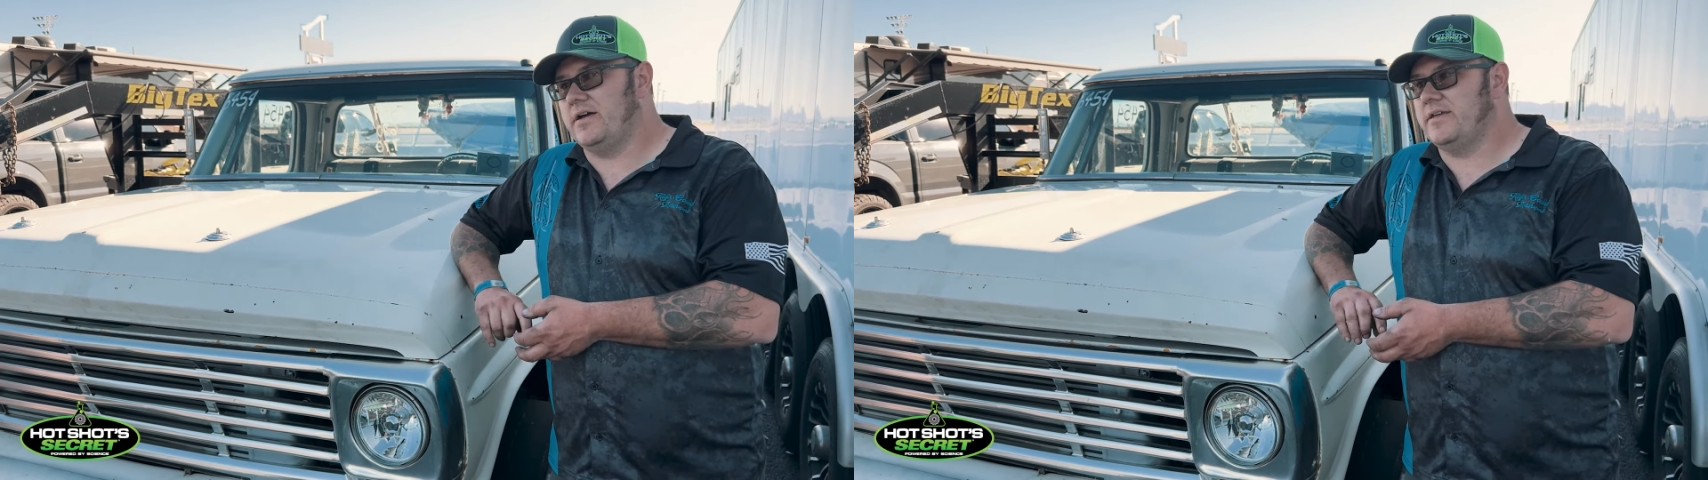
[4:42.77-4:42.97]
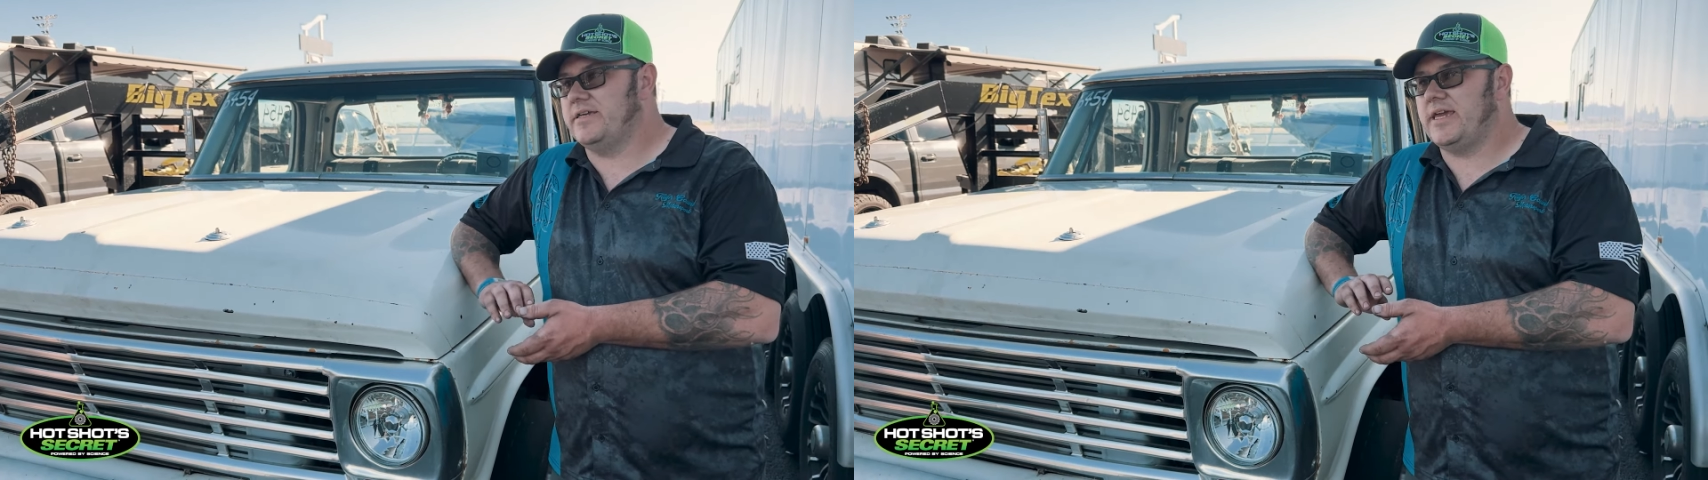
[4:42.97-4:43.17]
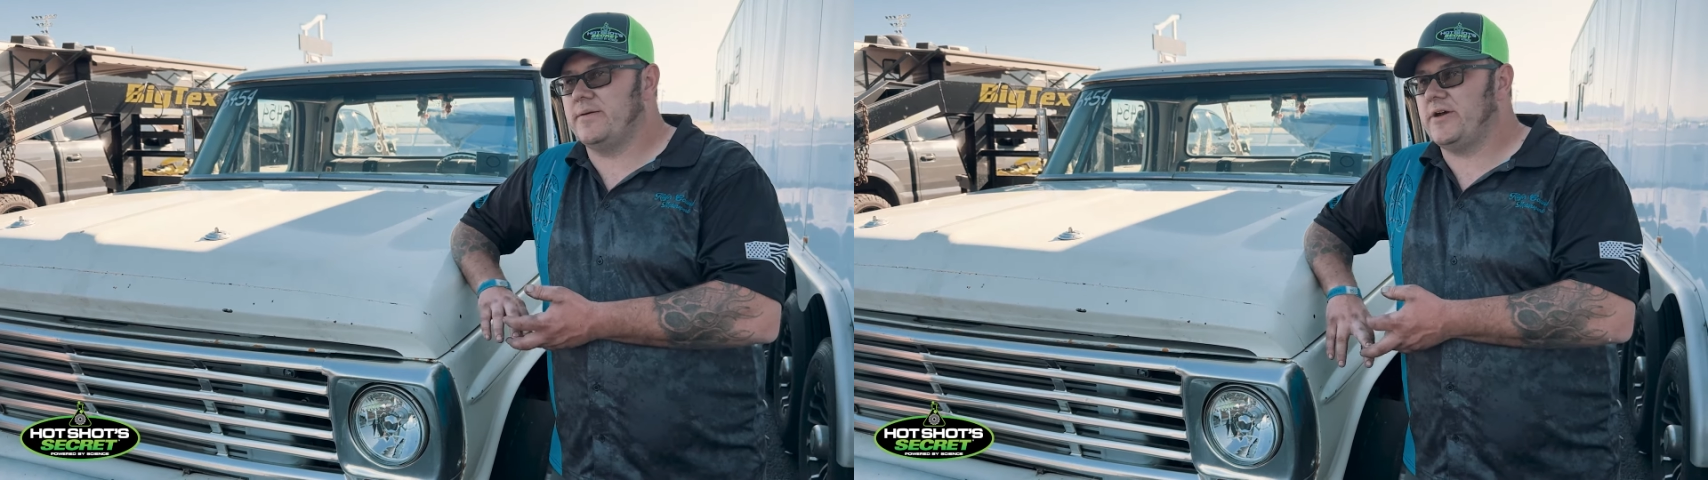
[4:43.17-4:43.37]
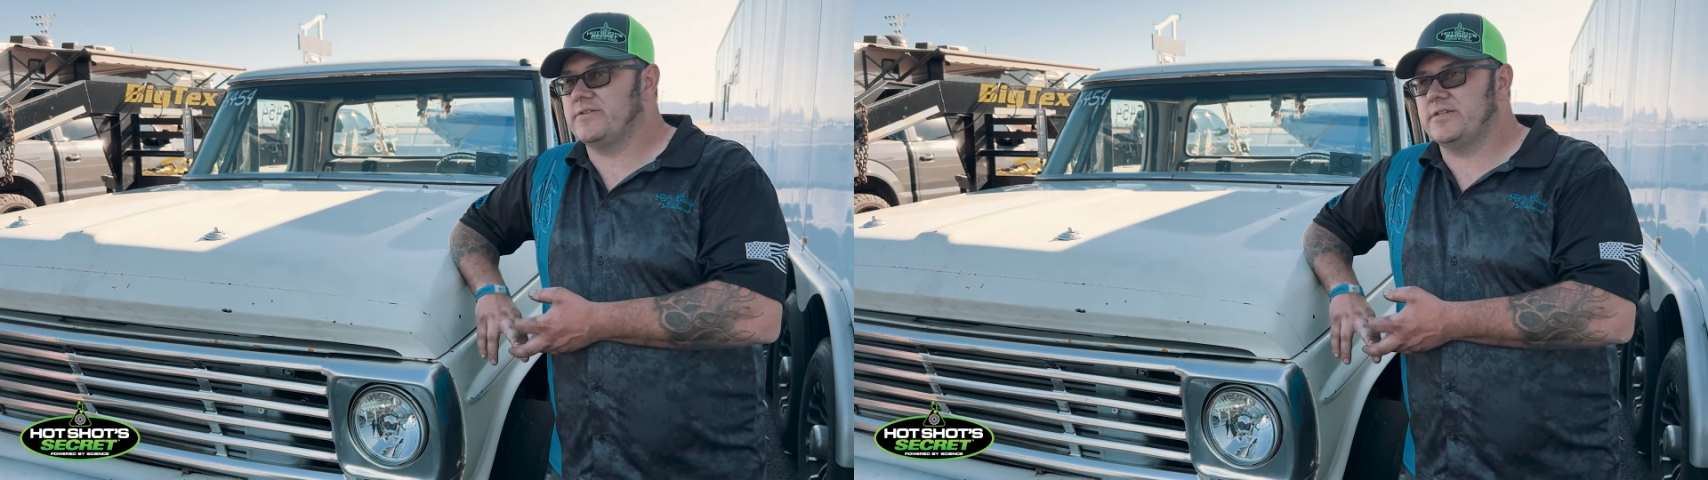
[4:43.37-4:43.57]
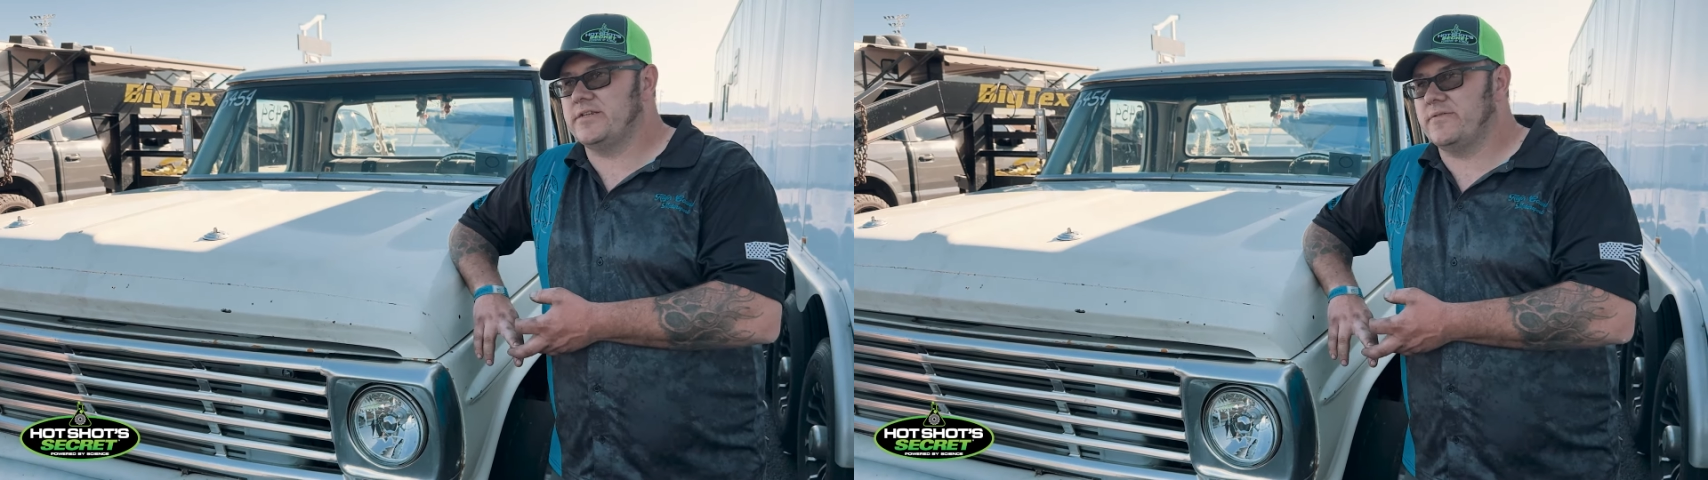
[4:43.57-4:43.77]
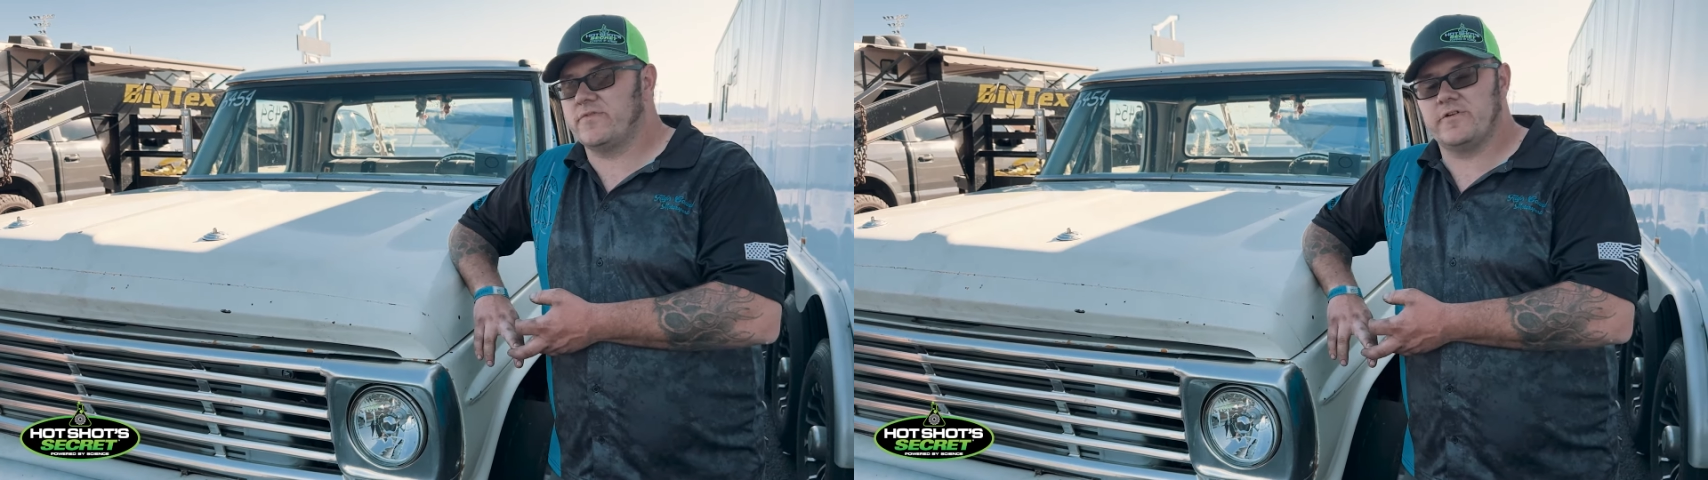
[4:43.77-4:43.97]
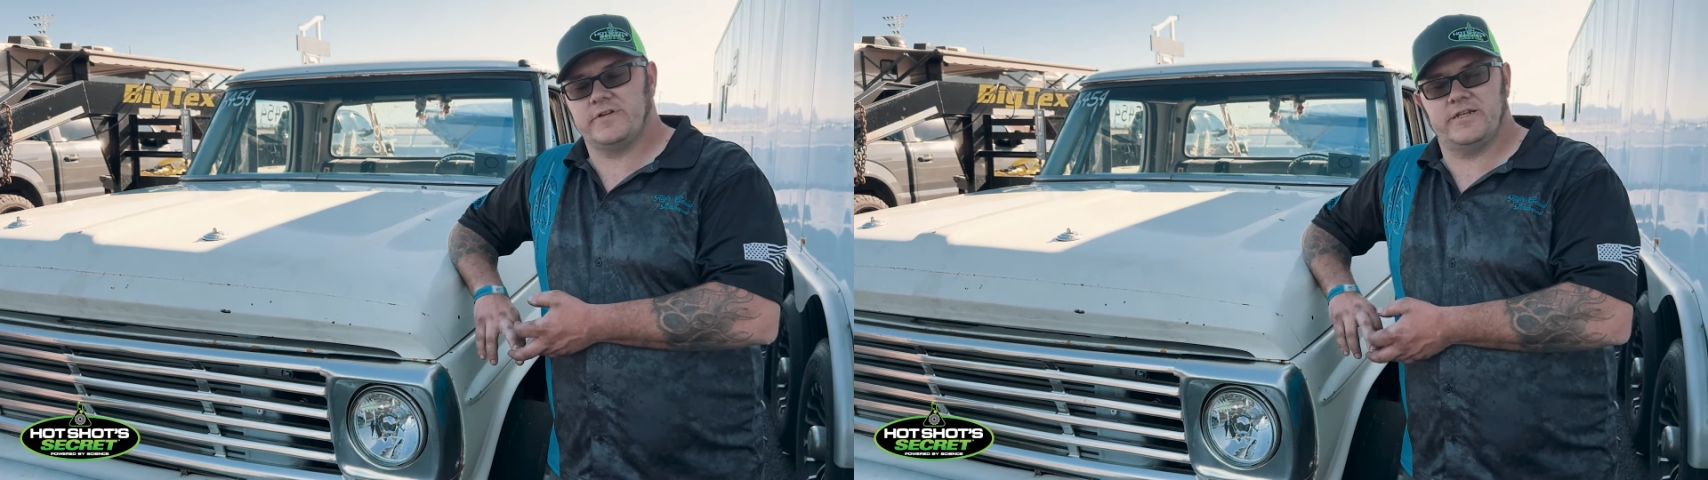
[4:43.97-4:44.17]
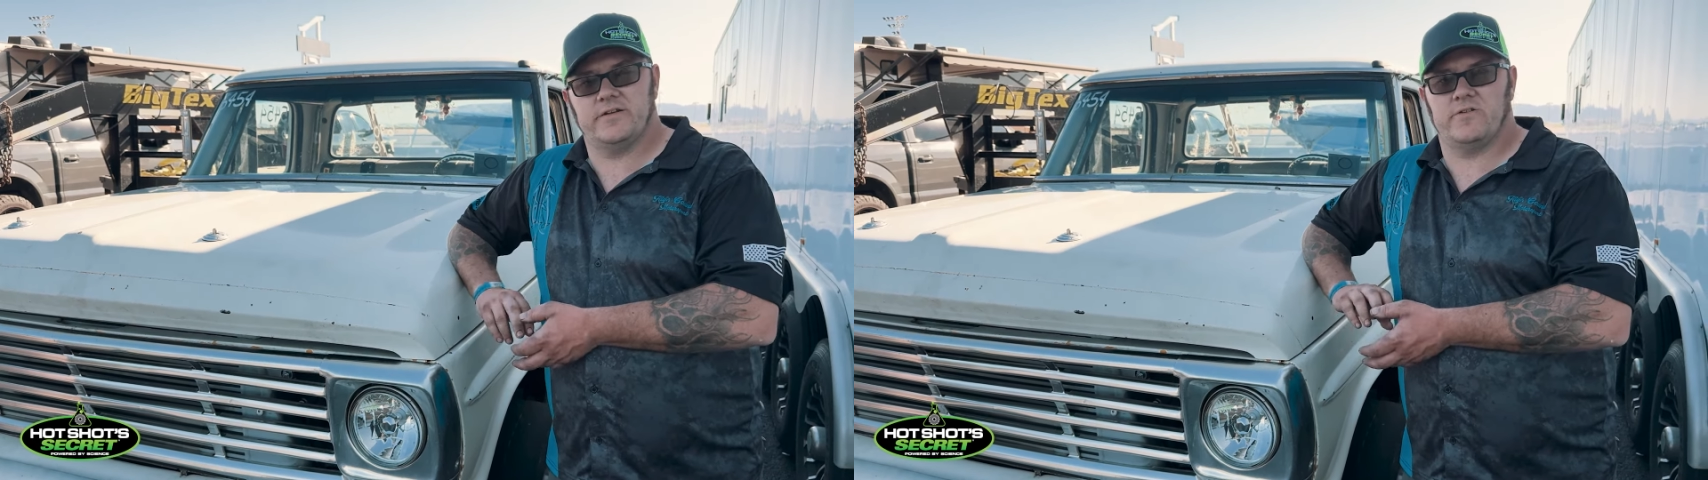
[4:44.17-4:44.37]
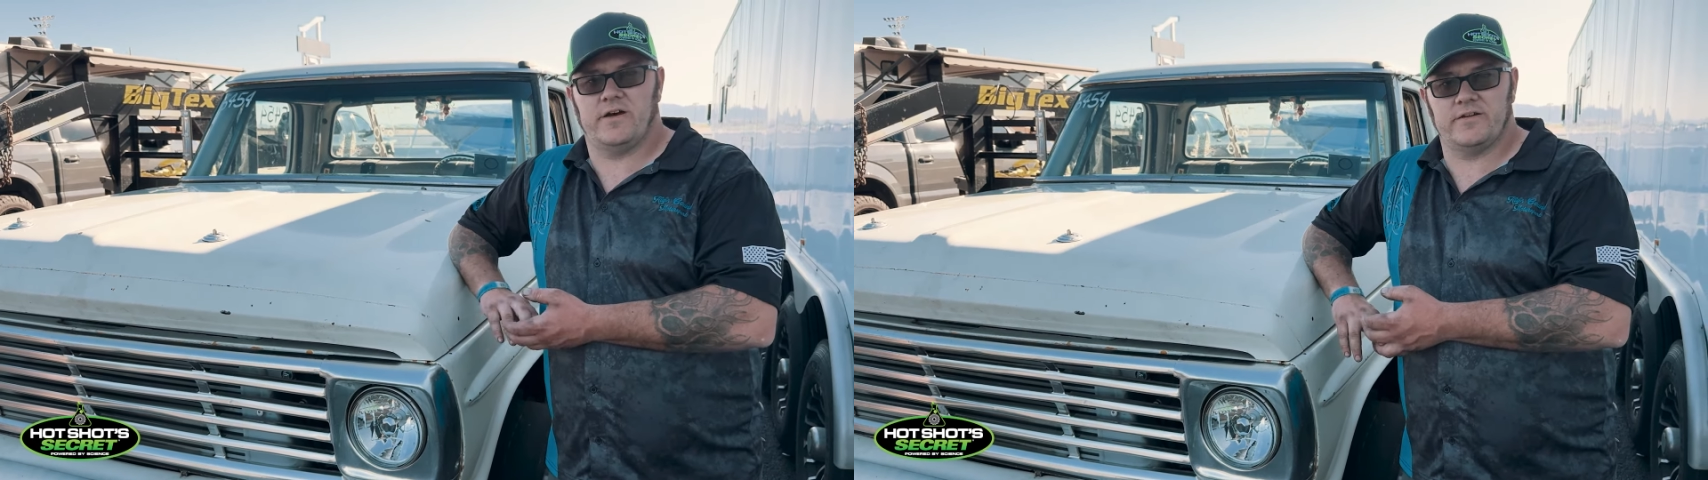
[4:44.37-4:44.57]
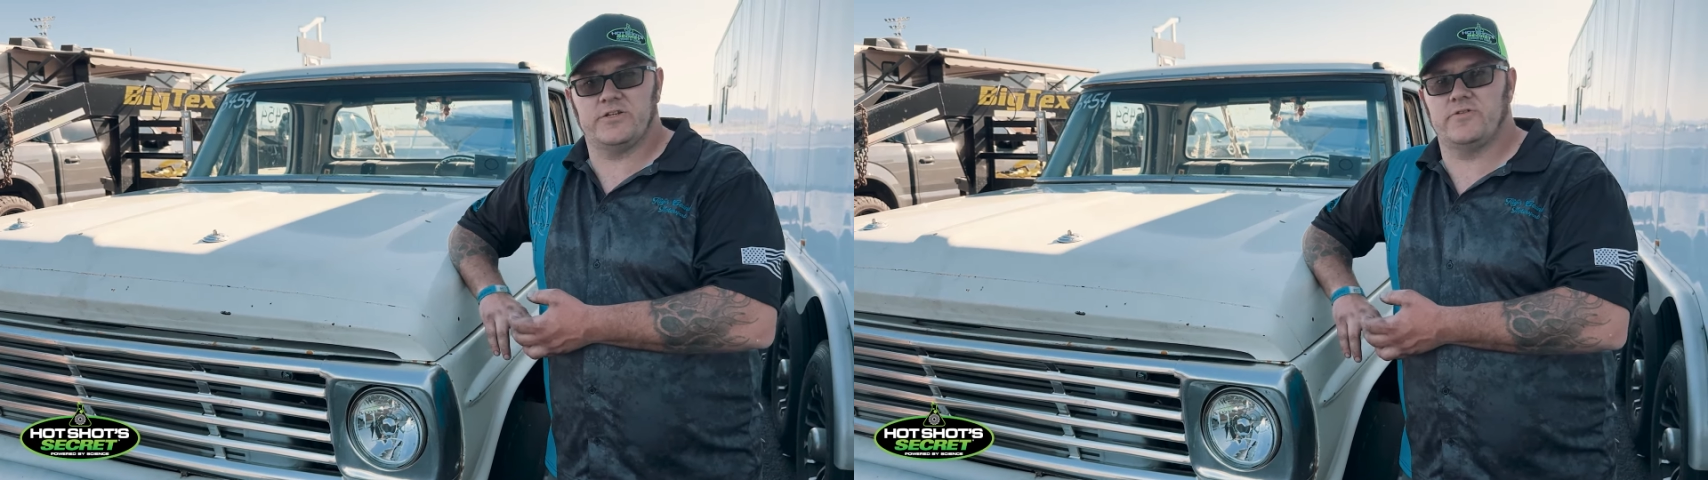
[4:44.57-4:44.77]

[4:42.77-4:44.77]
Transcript: He came out to Denver and he did a lot of